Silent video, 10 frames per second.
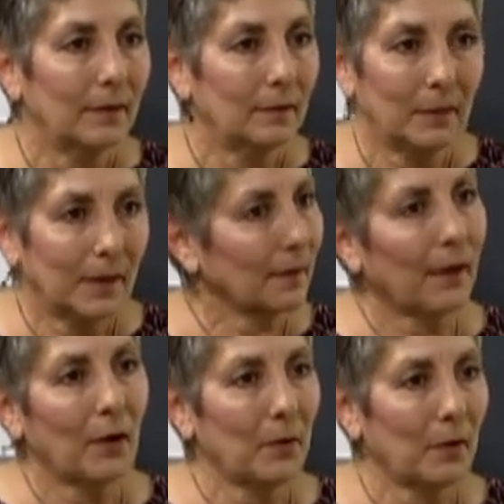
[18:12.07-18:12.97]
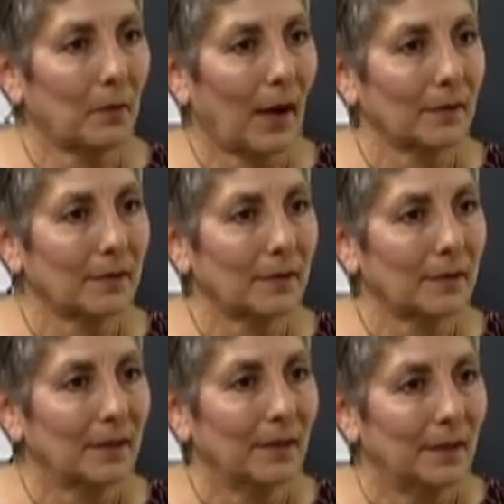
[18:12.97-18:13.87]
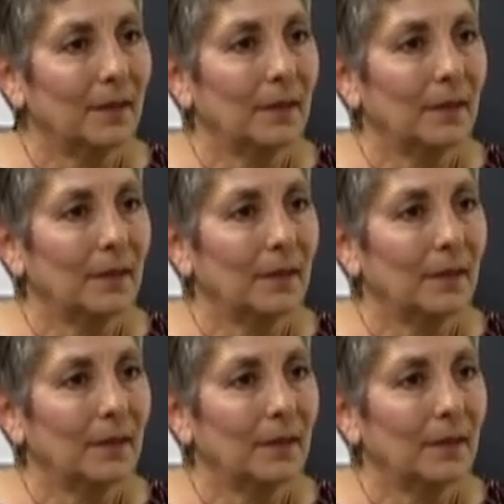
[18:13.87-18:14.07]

we can let go of the rest. That's all you need.